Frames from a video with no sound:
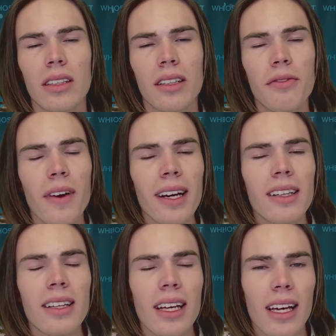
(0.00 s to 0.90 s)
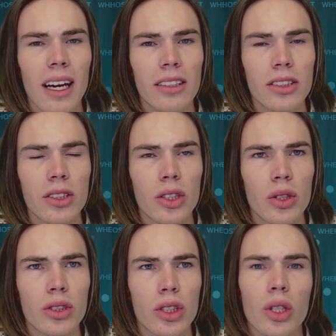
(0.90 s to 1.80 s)
the fact that they allowed you to
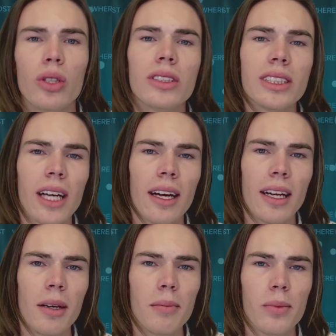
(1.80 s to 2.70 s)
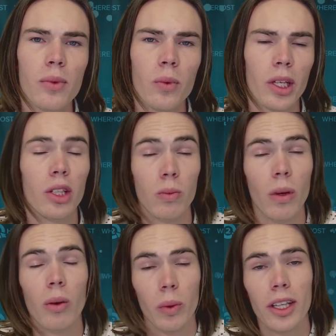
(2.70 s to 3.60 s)
use the Google sign up
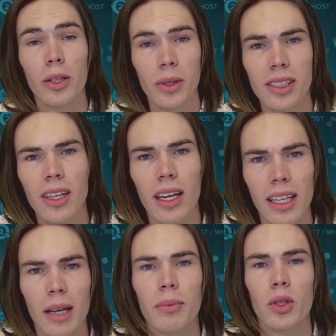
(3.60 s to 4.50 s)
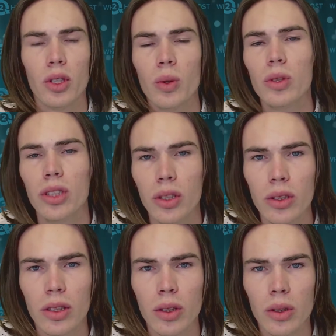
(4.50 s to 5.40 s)
when you were signing up, you could also use
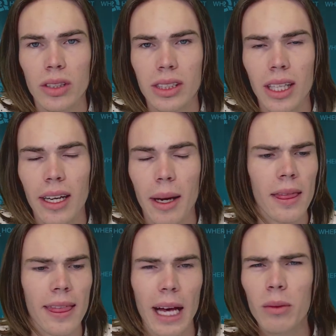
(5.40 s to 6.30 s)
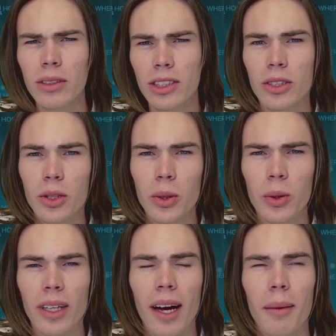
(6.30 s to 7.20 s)
the Google sign up. That was just
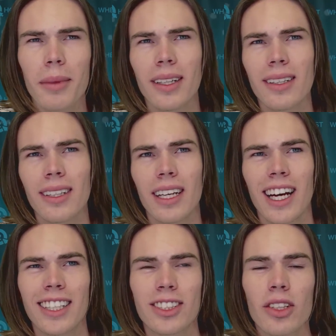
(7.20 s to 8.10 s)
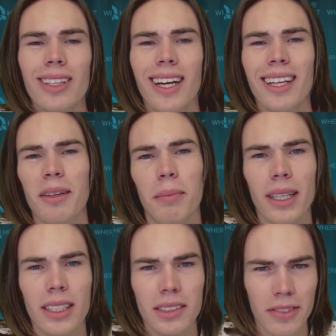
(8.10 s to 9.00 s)
cool. I mean, it's not like the
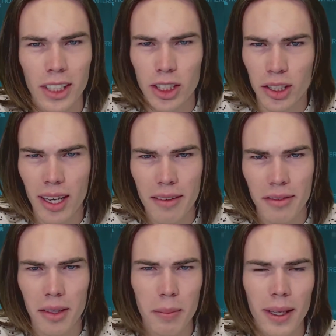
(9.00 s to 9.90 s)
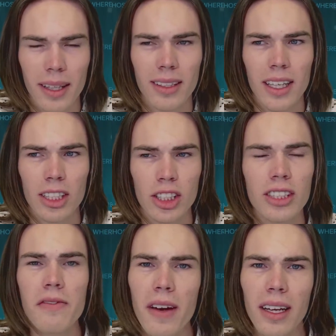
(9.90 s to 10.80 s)
biggest feature ever, but just the
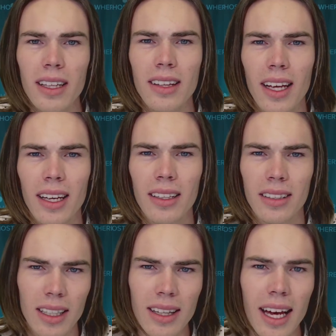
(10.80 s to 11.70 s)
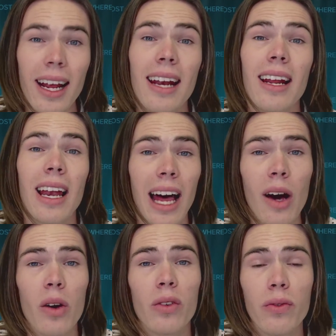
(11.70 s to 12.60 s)
fact that they did that and
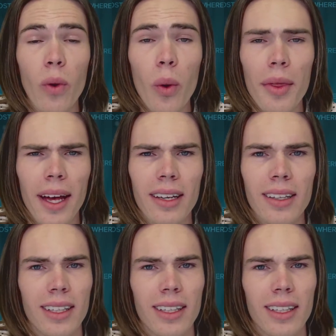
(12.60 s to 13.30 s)
allowed for that,